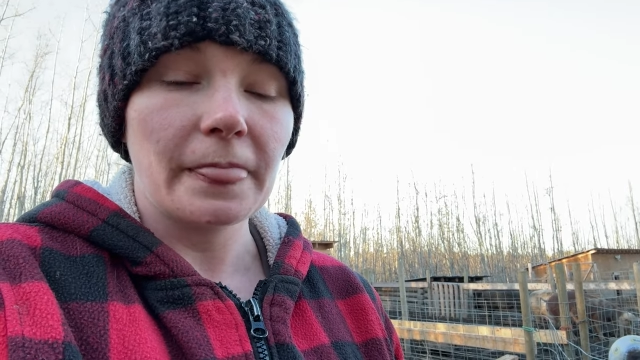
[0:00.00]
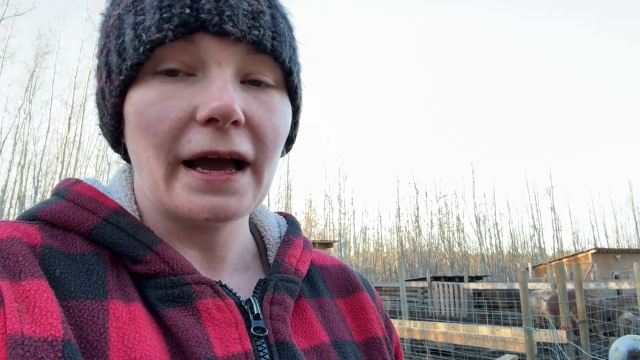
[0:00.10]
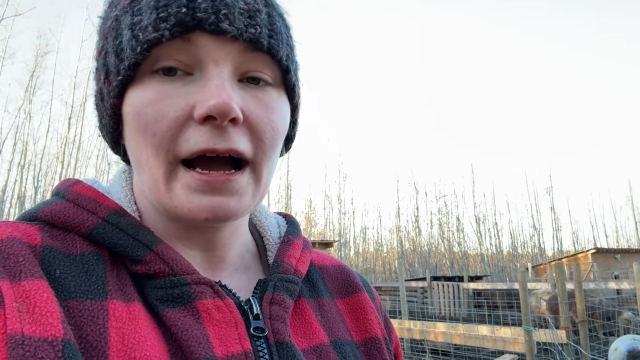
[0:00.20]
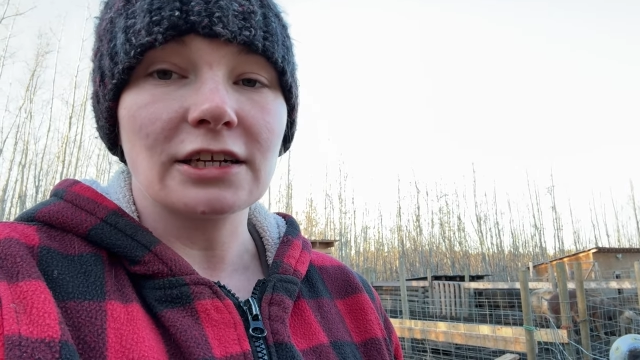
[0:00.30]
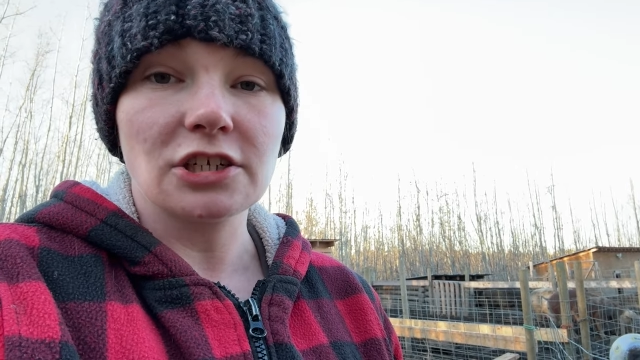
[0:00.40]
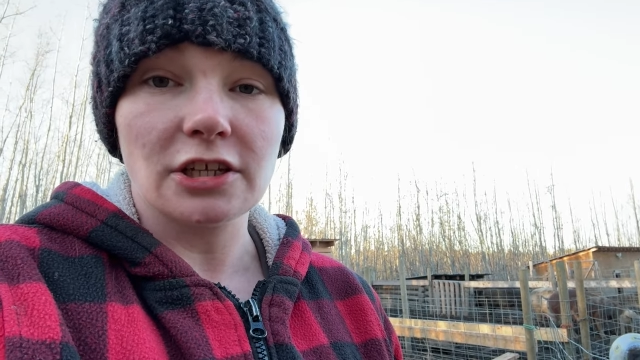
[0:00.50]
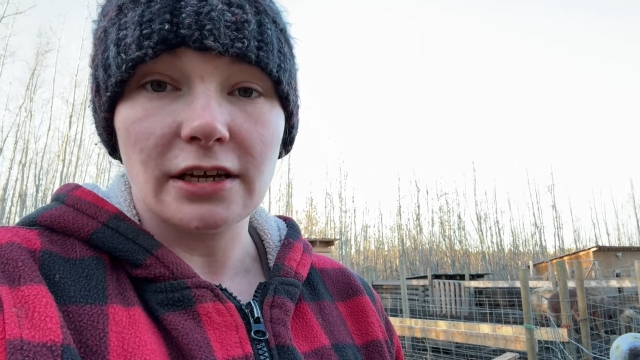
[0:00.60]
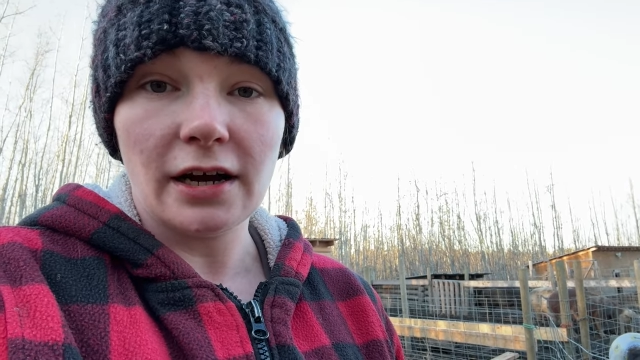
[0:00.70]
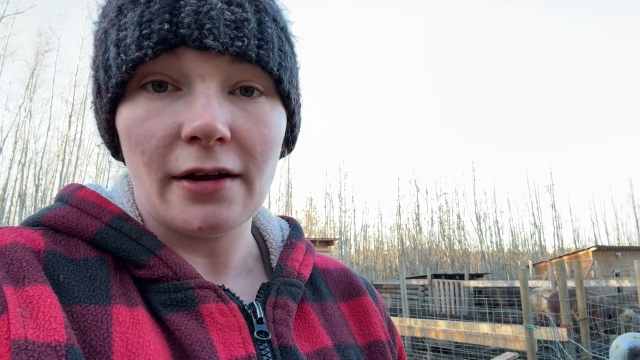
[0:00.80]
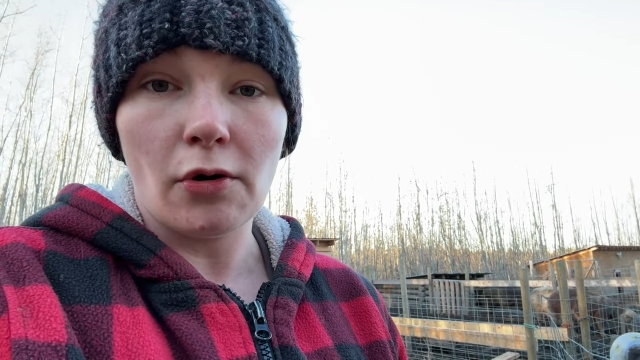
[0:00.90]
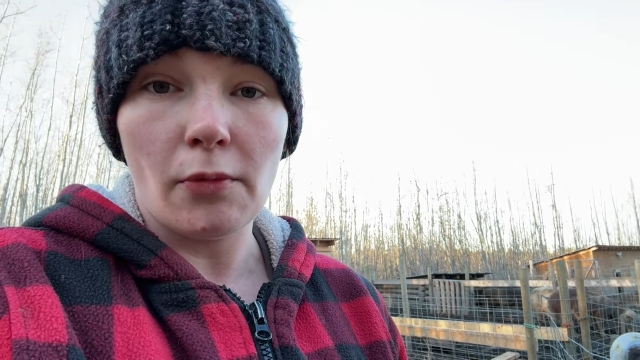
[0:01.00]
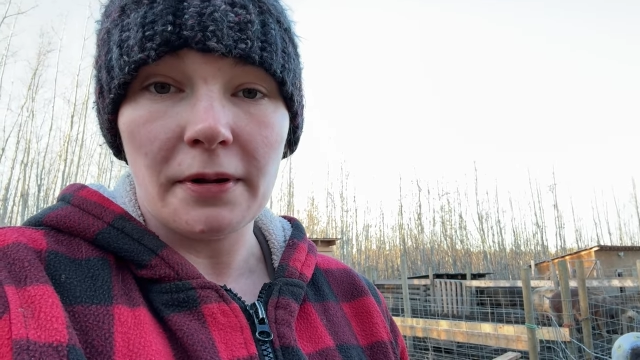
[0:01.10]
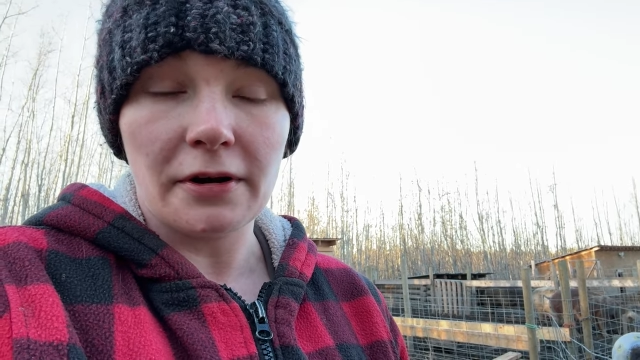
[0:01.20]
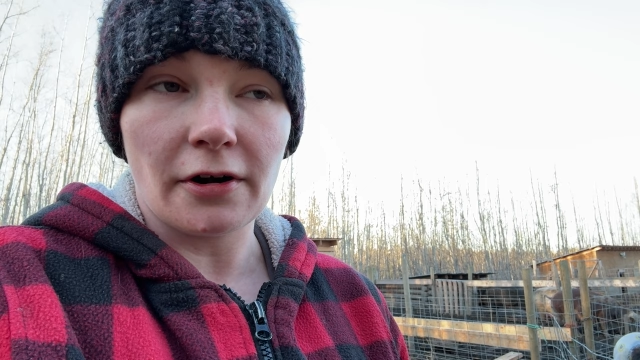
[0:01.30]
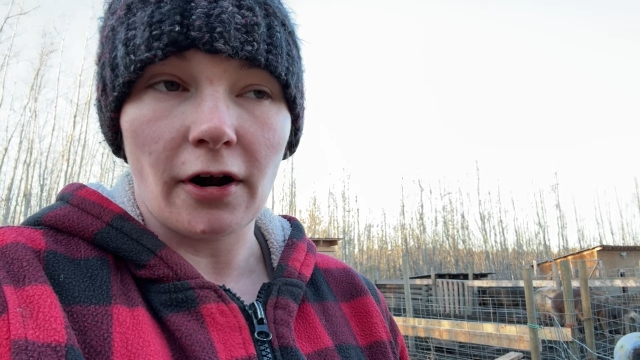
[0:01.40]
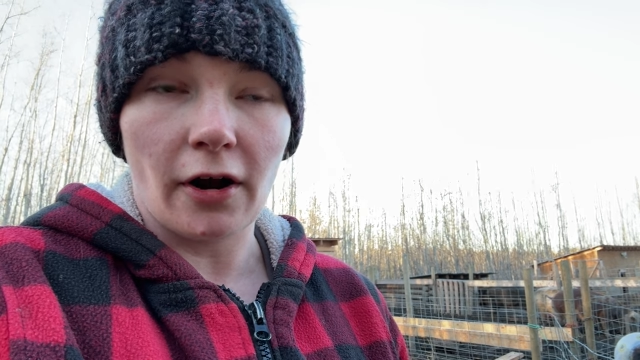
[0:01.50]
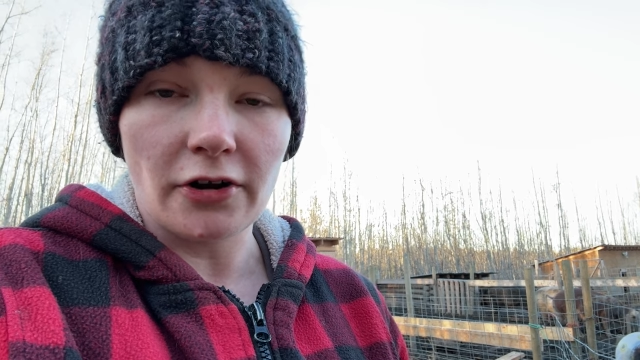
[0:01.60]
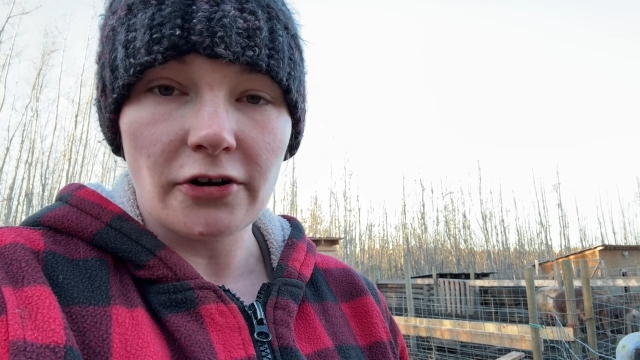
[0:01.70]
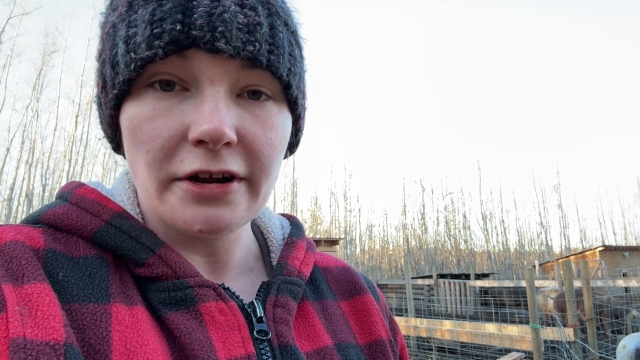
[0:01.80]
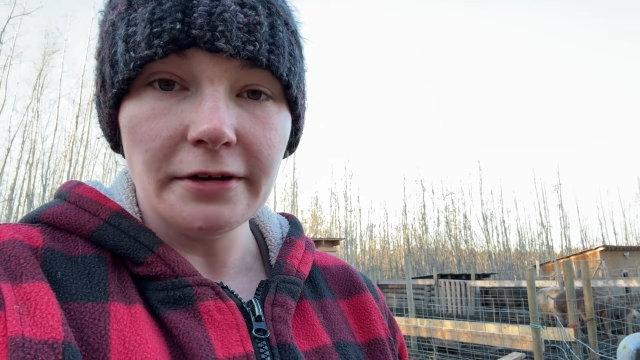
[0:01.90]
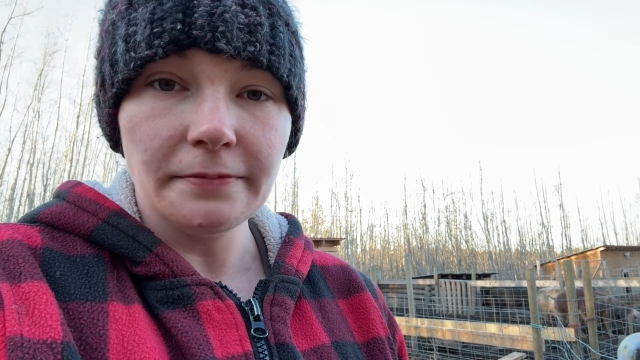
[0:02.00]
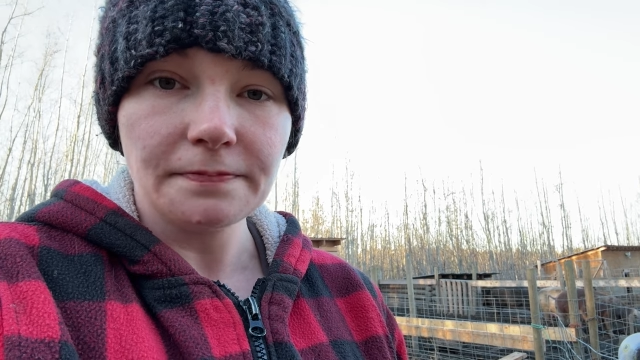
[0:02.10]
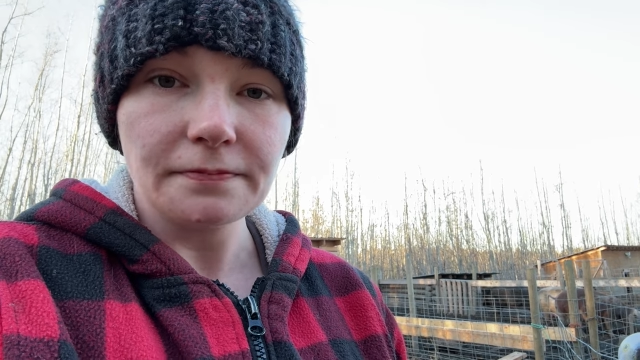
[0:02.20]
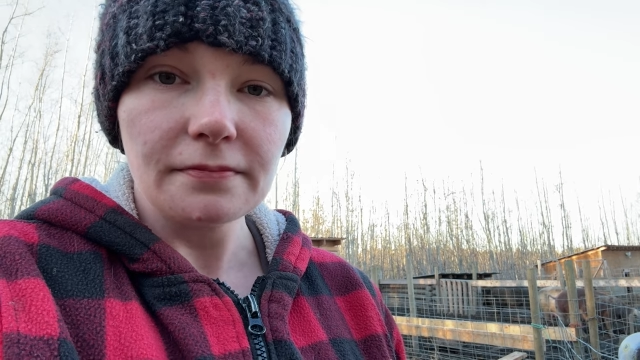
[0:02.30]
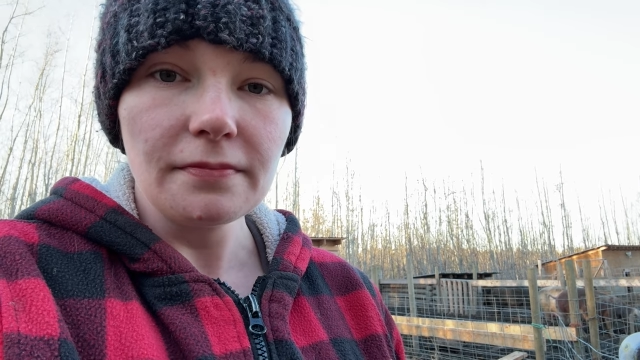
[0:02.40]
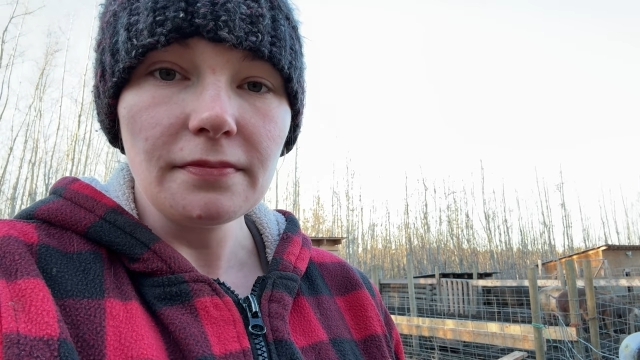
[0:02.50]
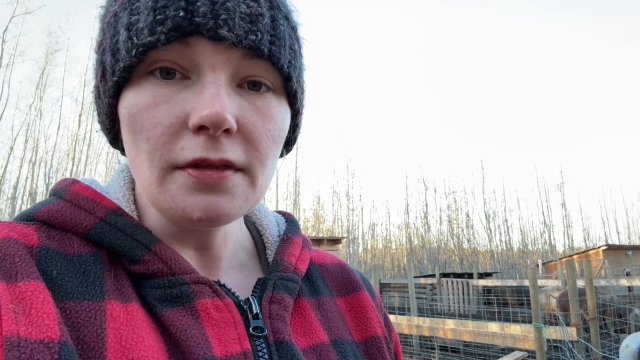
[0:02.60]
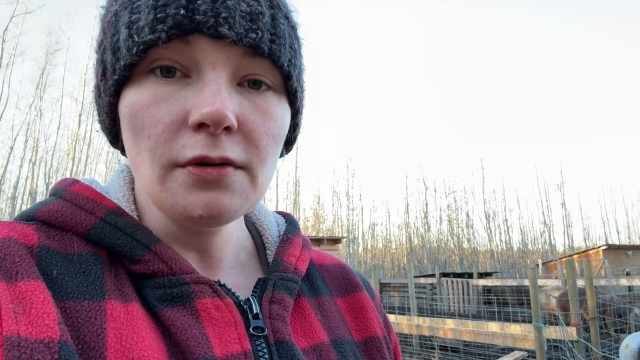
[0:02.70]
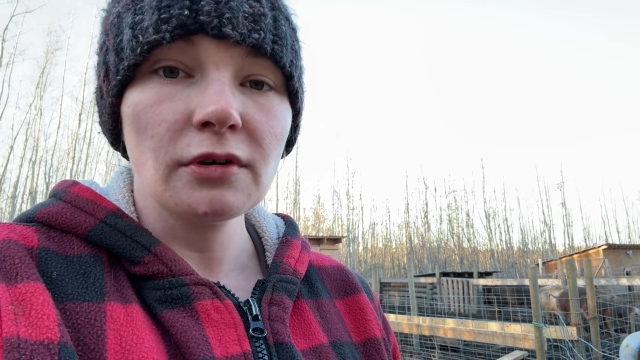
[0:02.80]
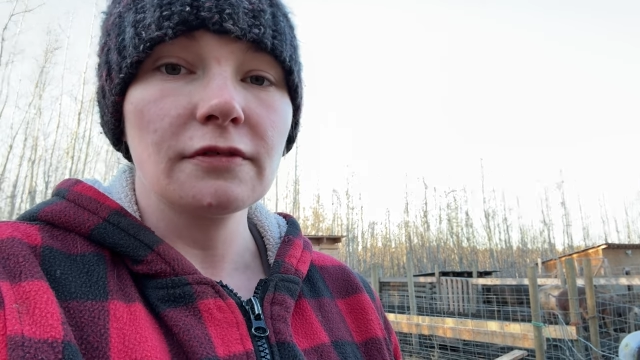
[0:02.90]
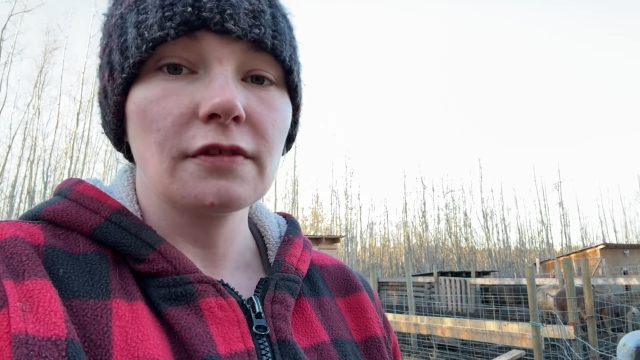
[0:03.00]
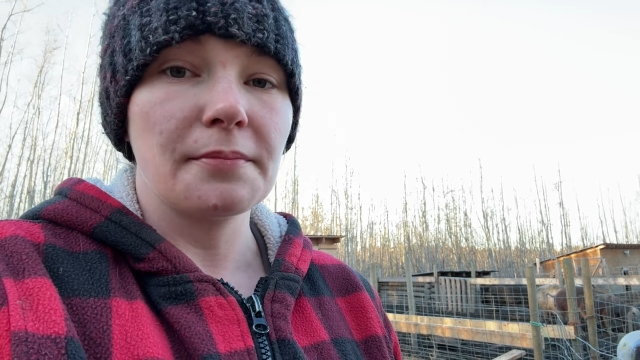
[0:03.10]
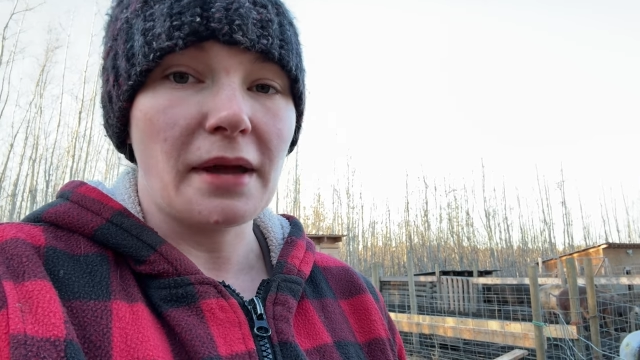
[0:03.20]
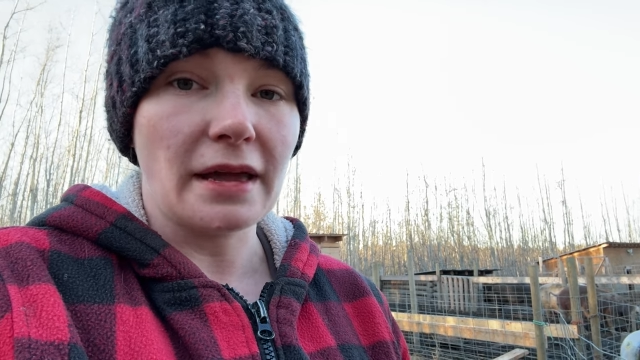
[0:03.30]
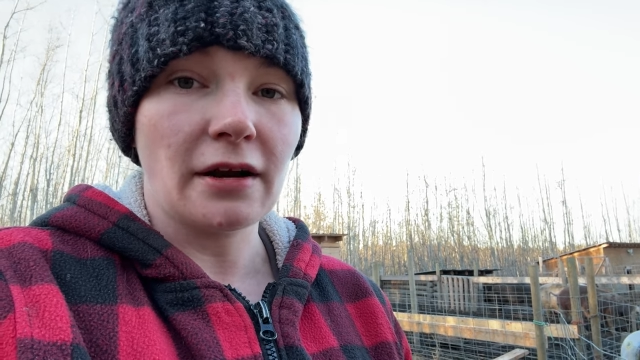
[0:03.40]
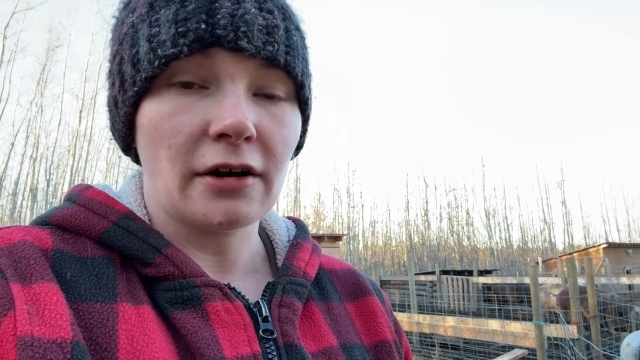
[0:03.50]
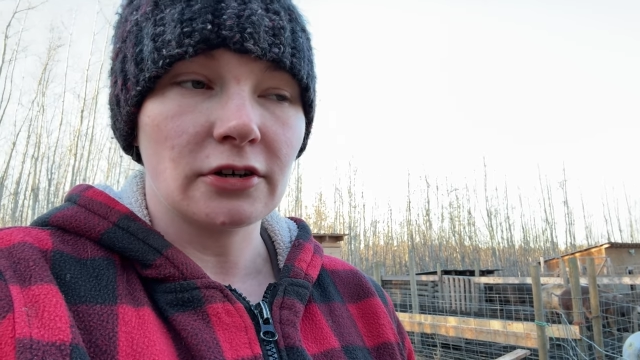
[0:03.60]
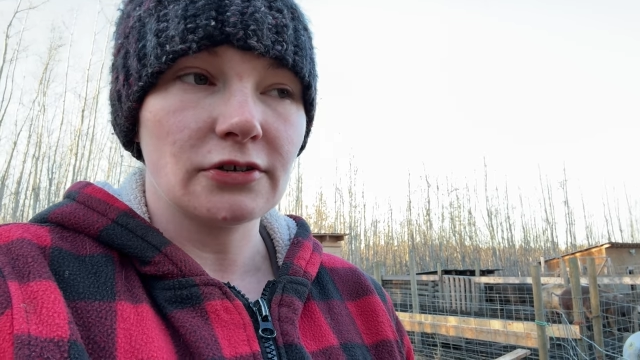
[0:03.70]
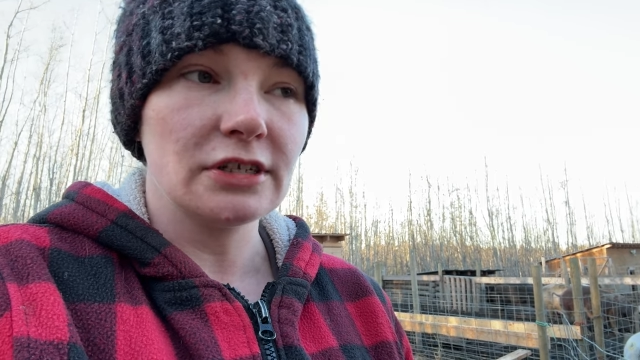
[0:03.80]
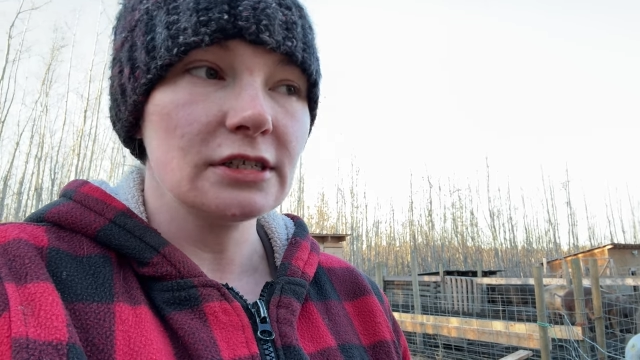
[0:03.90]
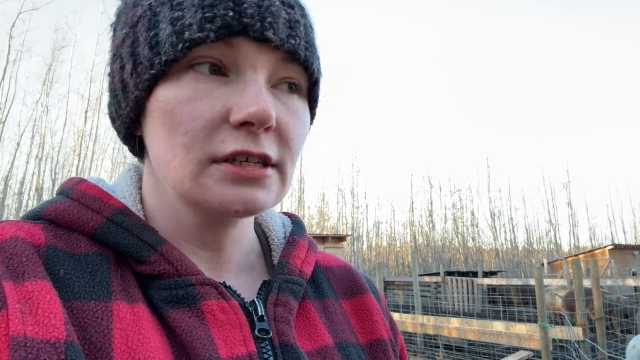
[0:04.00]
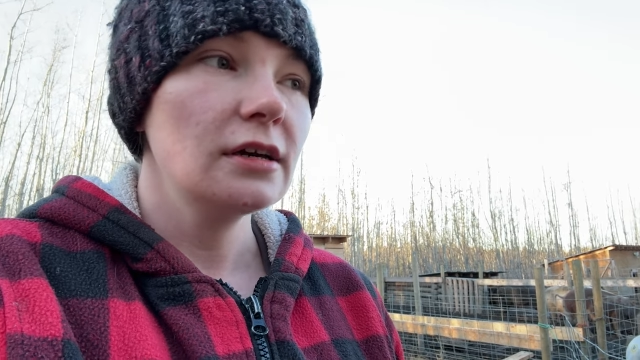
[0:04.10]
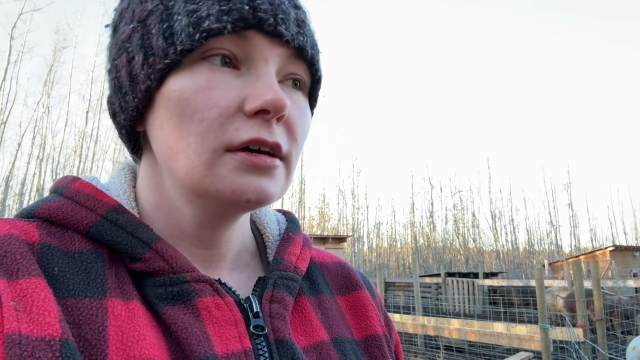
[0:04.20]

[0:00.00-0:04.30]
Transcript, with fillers: actually cut open her artery, one of her main arteries.